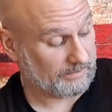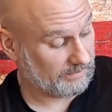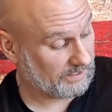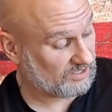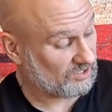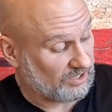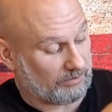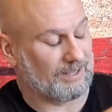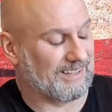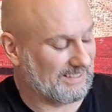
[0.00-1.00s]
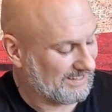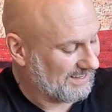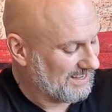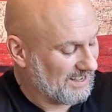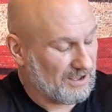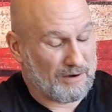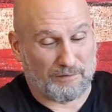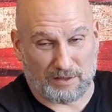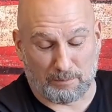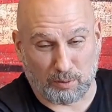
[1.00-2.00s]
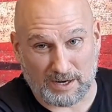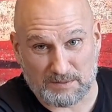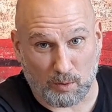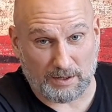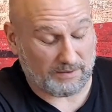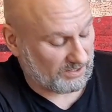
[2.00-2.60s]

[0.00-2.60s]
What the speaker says: This is a, for the price point of